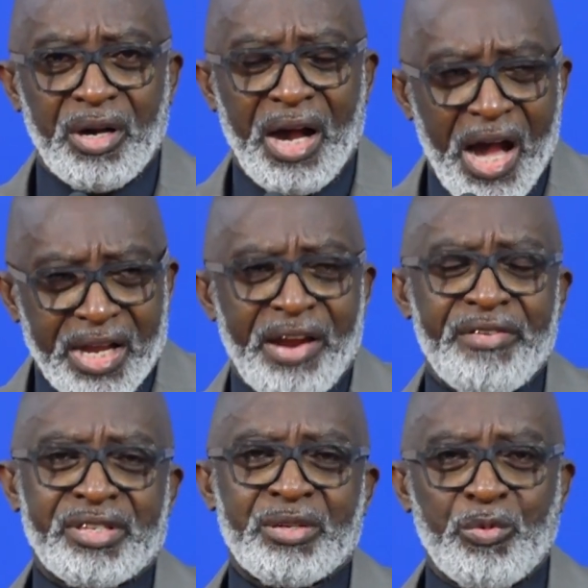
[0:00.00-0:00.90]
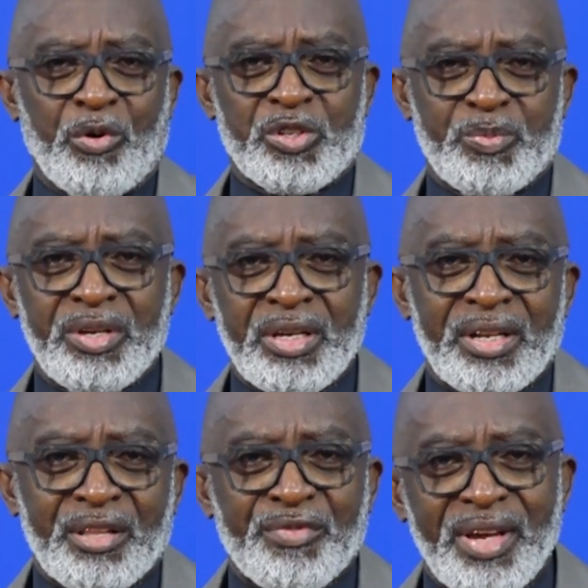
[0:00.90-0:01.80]
our currency will always be
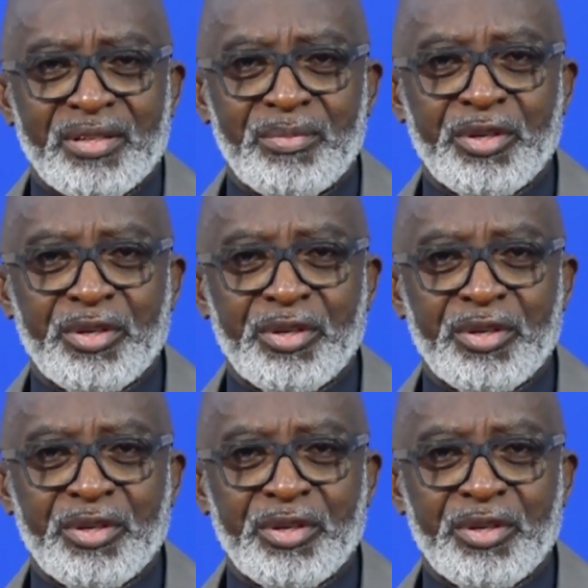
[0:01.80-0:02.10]
under threat.